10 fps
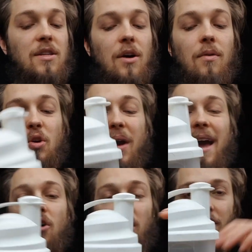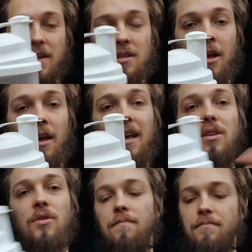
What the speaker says: And so you add all of this into